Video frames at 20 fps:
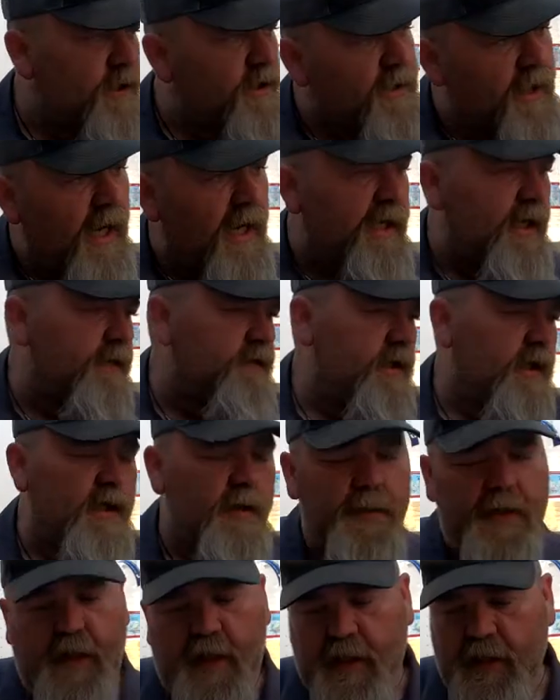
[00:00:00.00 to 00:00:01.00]
this just kind of gives
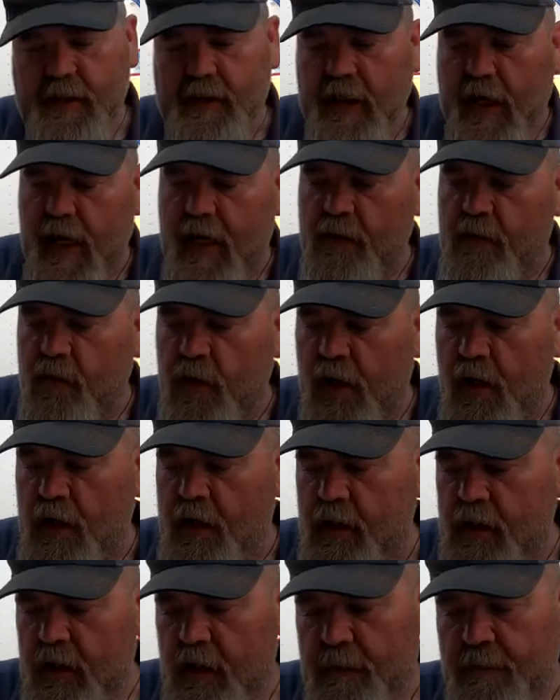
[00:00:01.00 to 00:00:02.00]
you a little bit of insight on
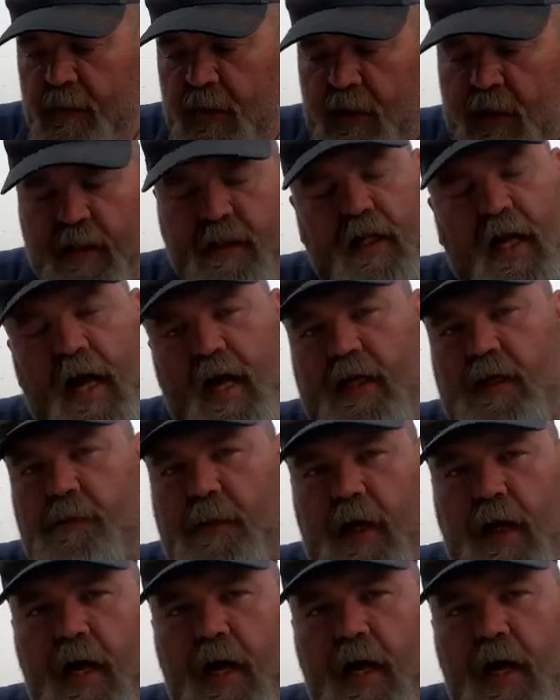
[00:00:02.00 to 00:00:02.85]
what it's like